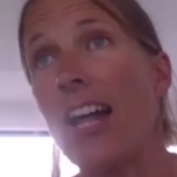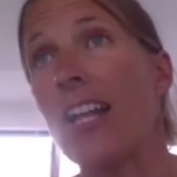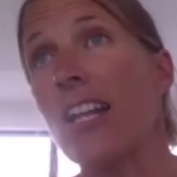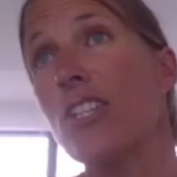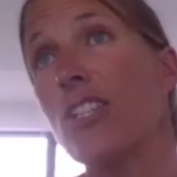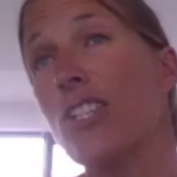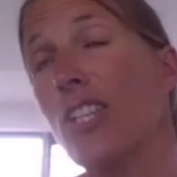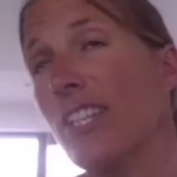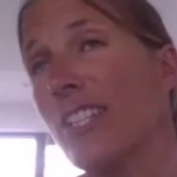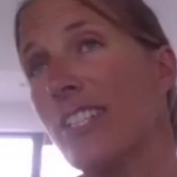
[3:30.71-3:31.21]

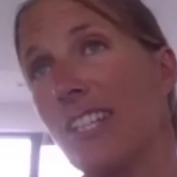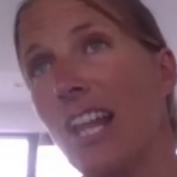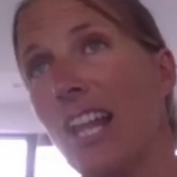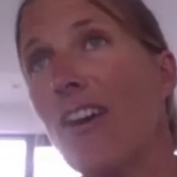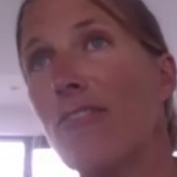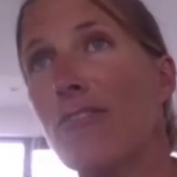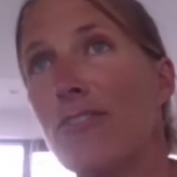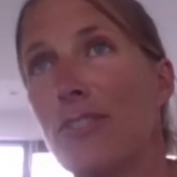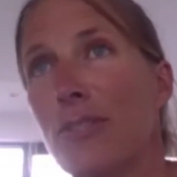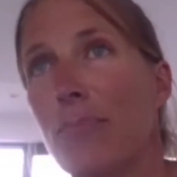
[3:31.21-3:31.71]
just
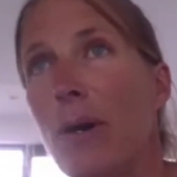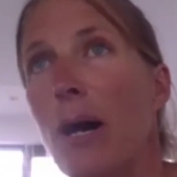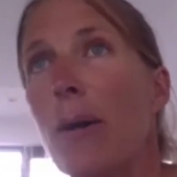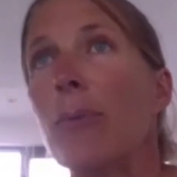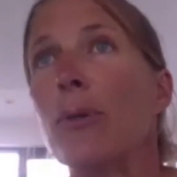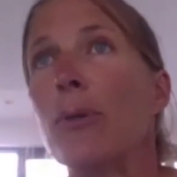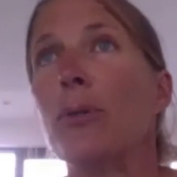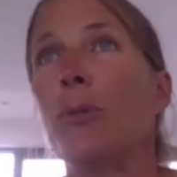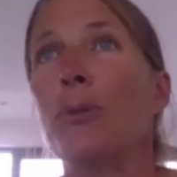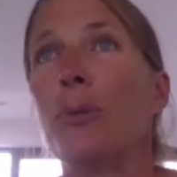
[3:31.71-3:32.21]
loved the
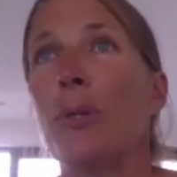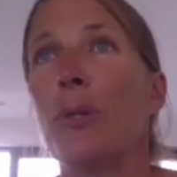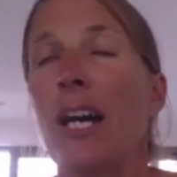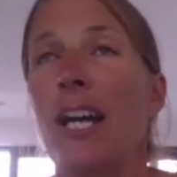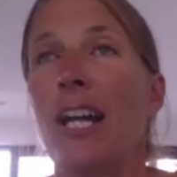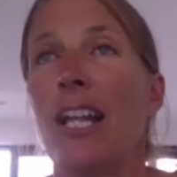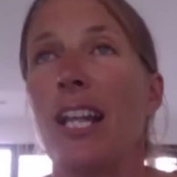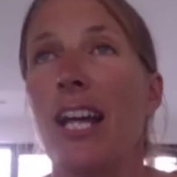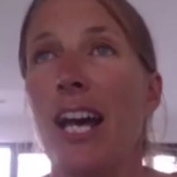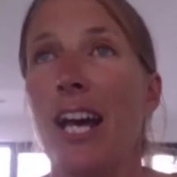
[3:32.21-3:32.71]
bubble,
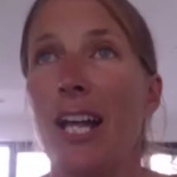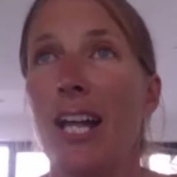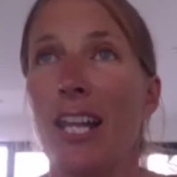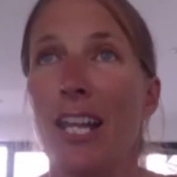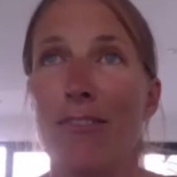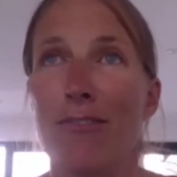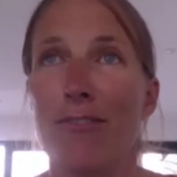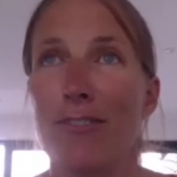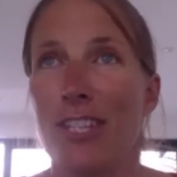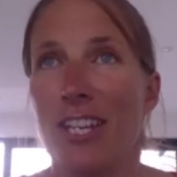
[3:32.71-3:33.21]

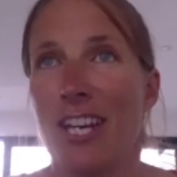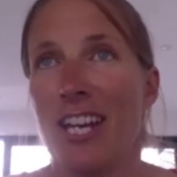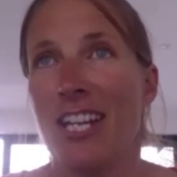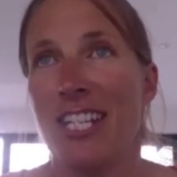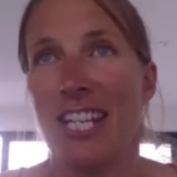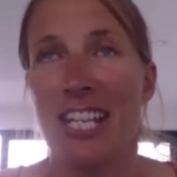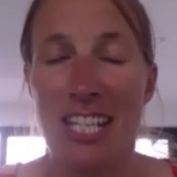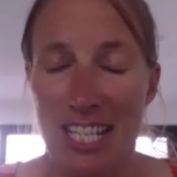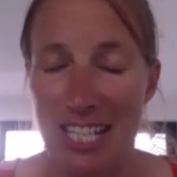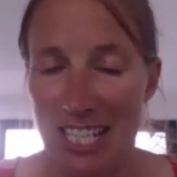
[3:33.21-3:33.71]
loved the
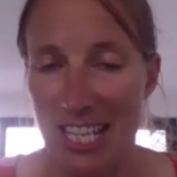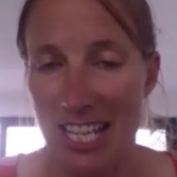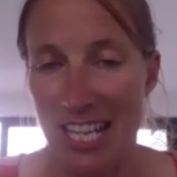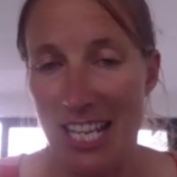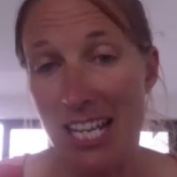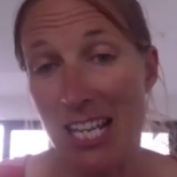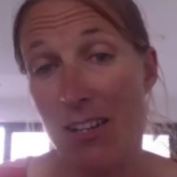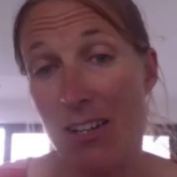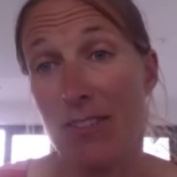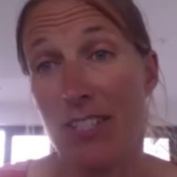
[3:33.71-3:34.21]

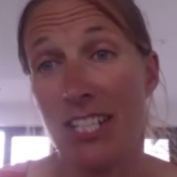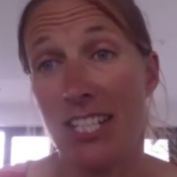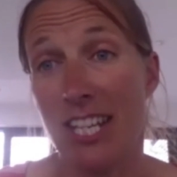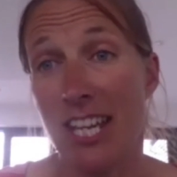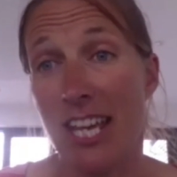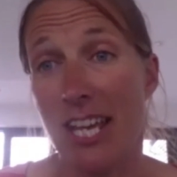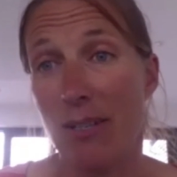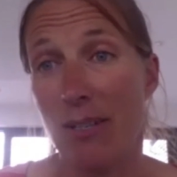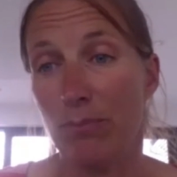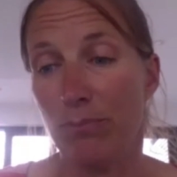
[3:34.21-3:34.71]
identity, loved the
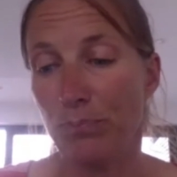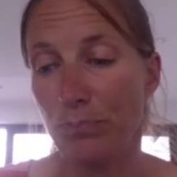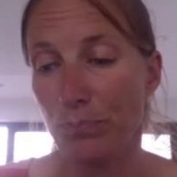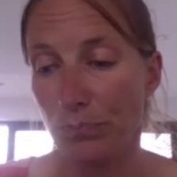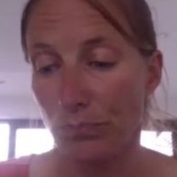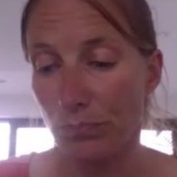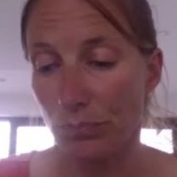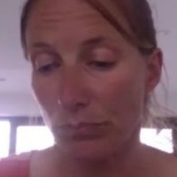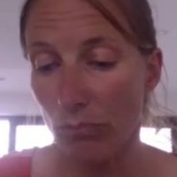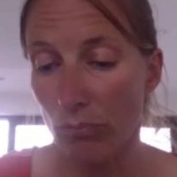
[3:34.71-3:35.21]
team.
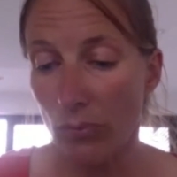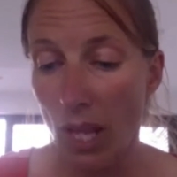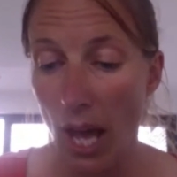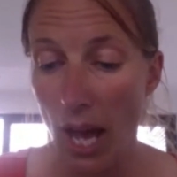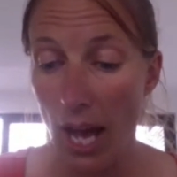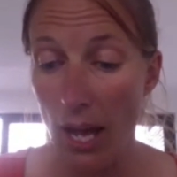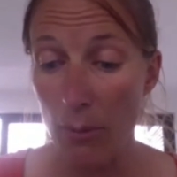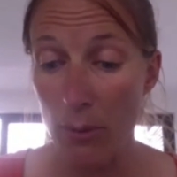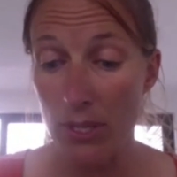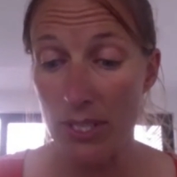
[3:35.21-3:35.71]

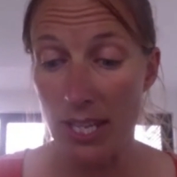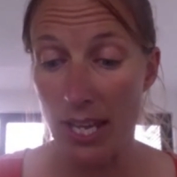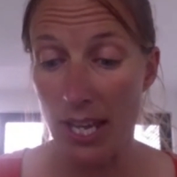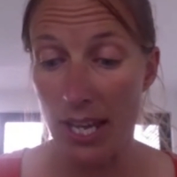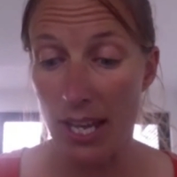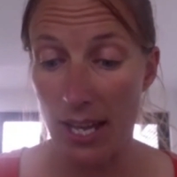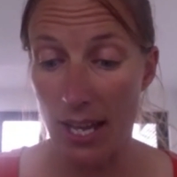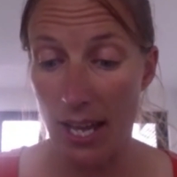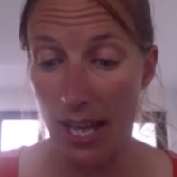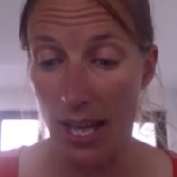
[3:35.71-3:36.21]
I was
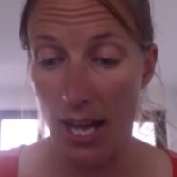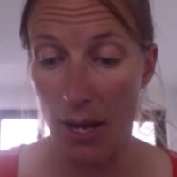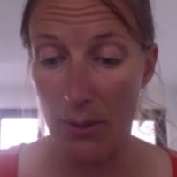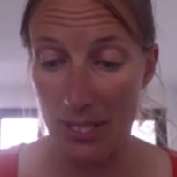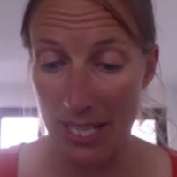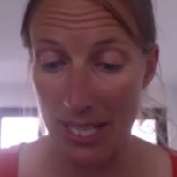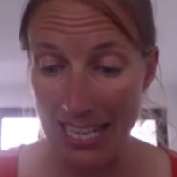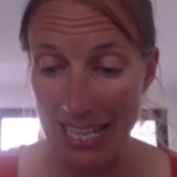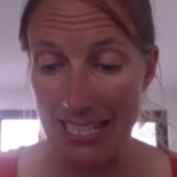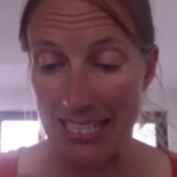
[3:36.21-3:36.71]
an
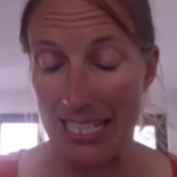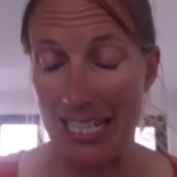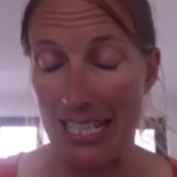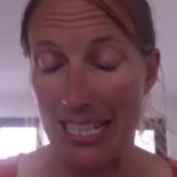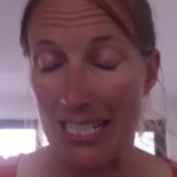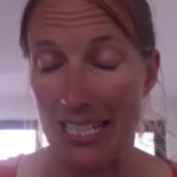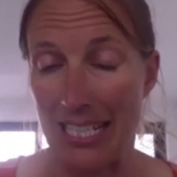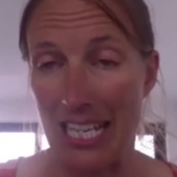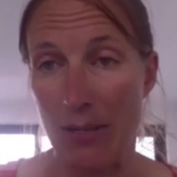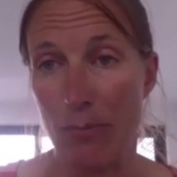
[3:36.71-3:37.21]
athlete in
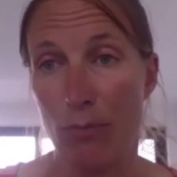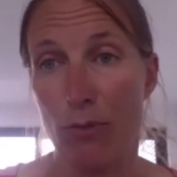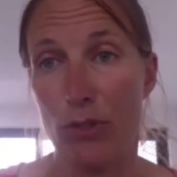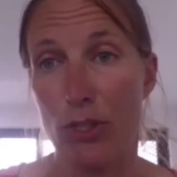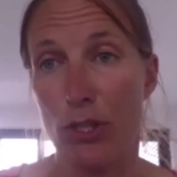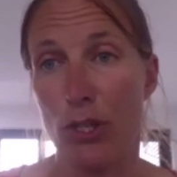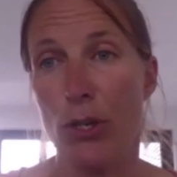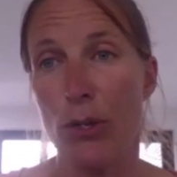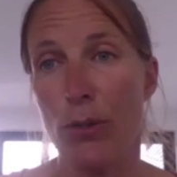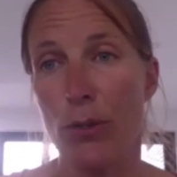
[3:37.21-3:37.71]
a team of
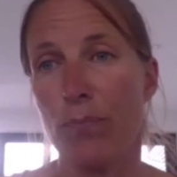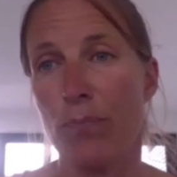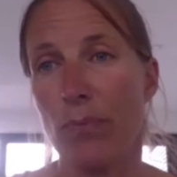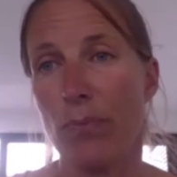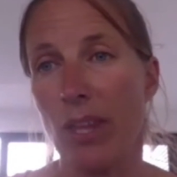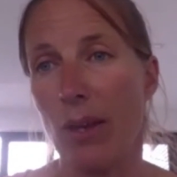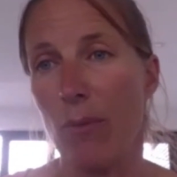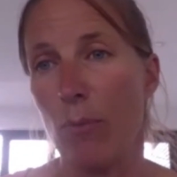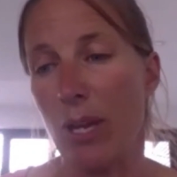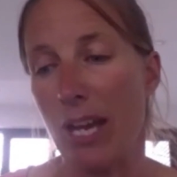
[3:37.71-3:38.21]
2,
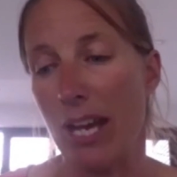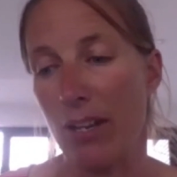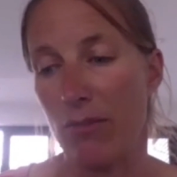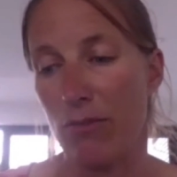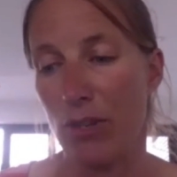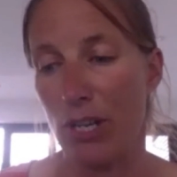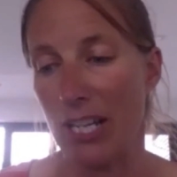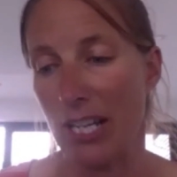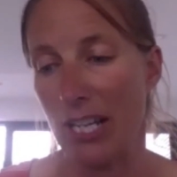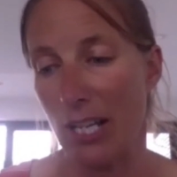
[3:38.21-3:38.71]
and we had a
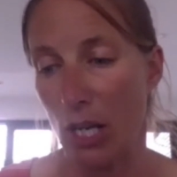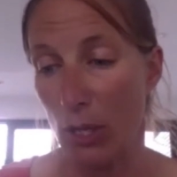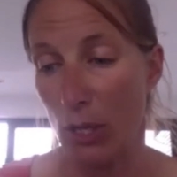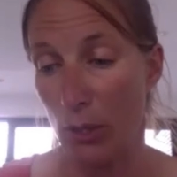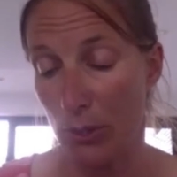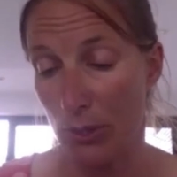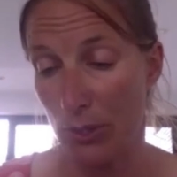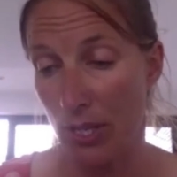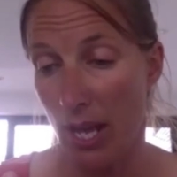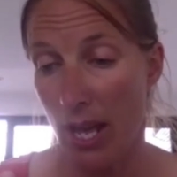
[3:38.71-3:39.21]
really
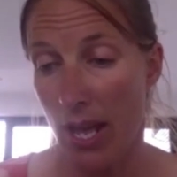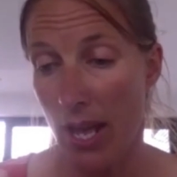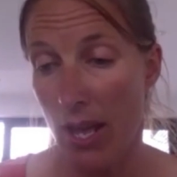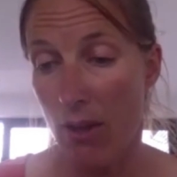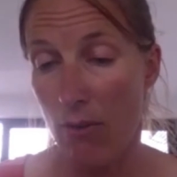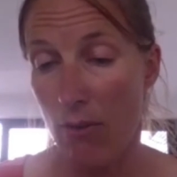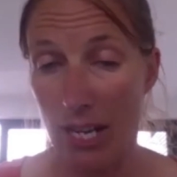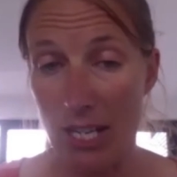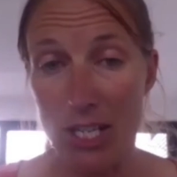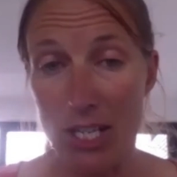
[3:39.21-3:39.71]
close
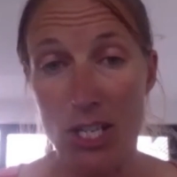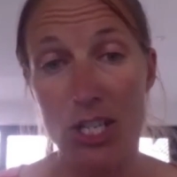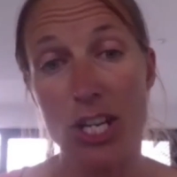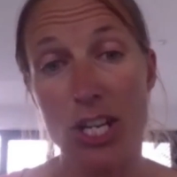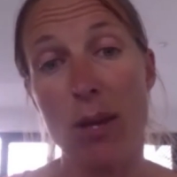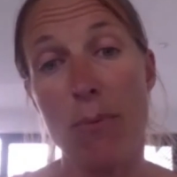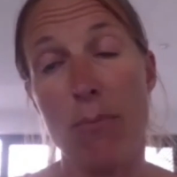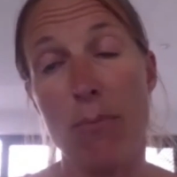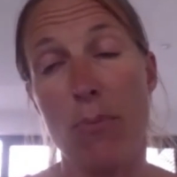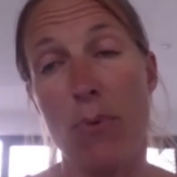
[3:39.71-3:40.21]

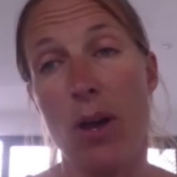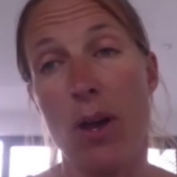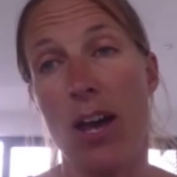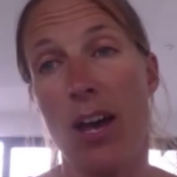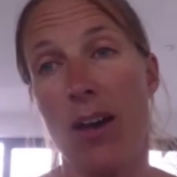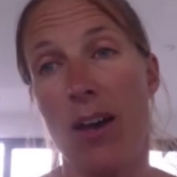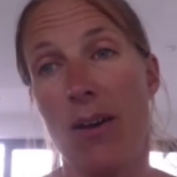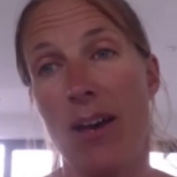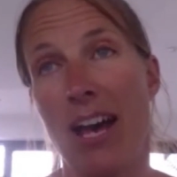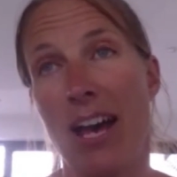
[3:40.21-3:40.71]
relationship,
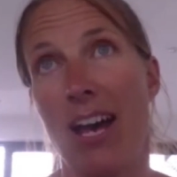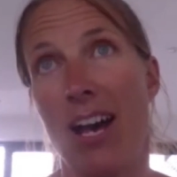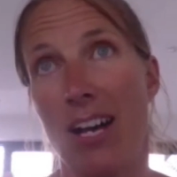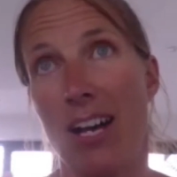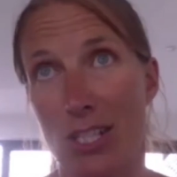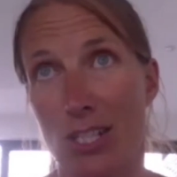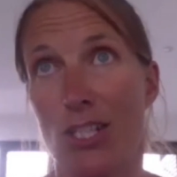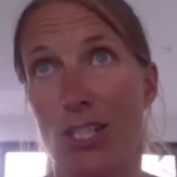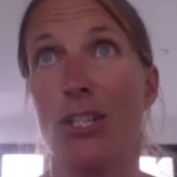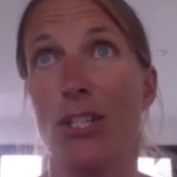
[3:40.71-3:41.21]

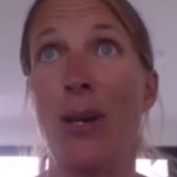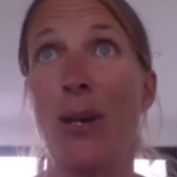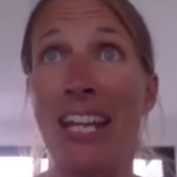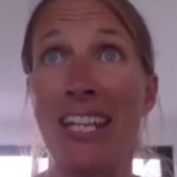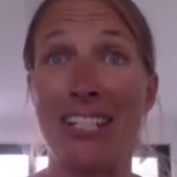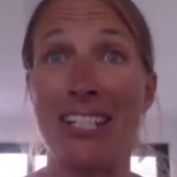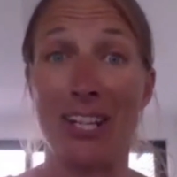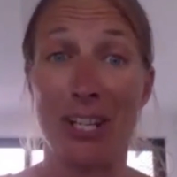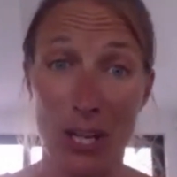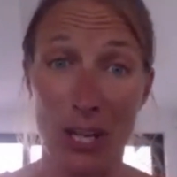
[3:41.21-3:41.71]
us 2
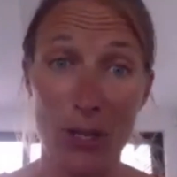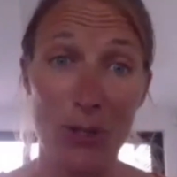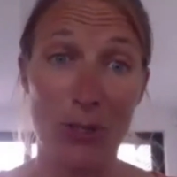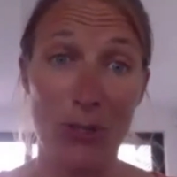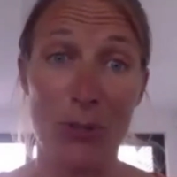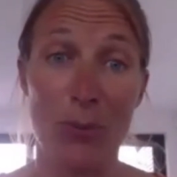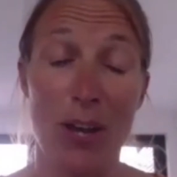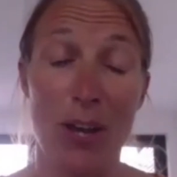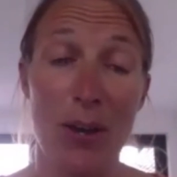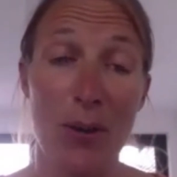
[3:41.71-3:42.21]
and our coach
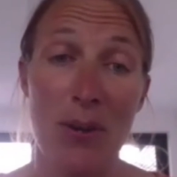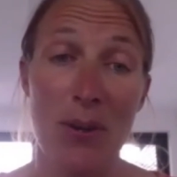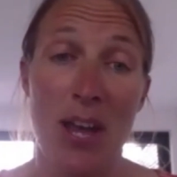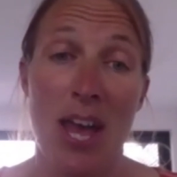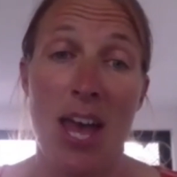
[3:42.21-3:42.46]
as well.